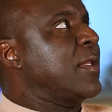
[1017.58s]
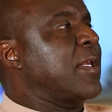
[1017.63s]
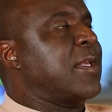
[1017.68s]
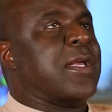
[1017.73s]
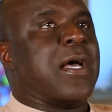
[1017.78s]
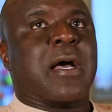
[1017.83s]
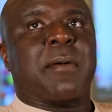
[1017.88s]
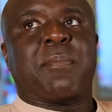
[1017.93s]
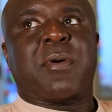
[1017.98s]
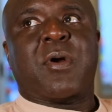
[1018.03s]
the
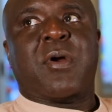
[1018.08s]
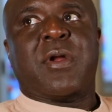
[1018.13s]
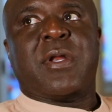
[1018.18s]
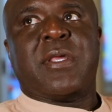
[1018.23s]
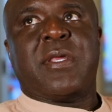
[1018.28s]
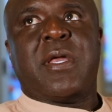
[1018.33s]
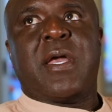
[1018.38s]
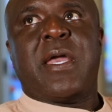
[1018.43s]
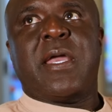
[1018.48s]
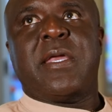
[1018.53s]
yacht
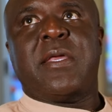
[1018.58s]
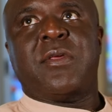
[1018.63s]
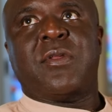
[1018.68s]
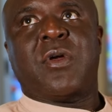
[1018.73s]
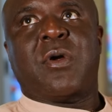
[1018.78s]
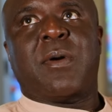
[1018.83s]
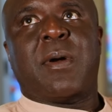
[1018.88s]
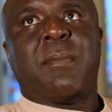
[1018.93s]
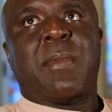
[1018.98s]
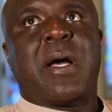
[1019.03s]
party. Hey, you
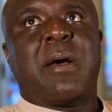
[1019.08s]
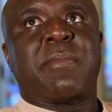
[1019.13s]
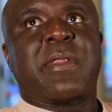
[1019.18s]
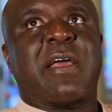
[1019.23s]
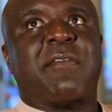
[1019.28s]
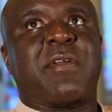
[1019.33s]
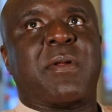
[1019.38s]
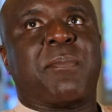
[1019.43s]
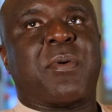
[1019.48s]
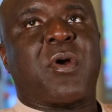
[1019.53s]
know, my mom's
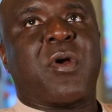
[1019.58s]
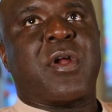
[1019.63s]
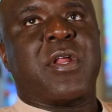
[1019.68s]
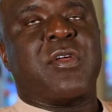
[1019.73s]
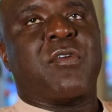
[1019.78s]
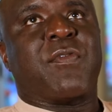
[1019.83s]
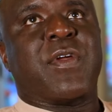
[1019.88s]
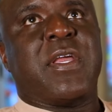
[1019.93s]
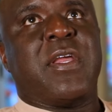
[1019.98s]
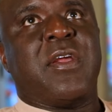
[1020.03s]
having a
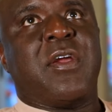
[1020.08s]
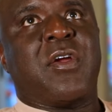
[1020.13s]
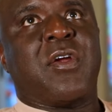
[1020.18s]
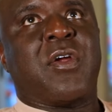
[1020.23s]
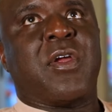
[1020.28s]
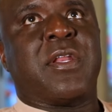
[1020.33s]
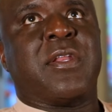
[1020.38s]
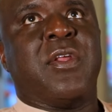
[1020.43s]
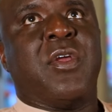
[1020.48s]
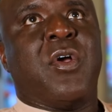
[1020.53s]
party over
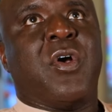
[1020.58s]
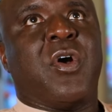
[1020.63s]
here, and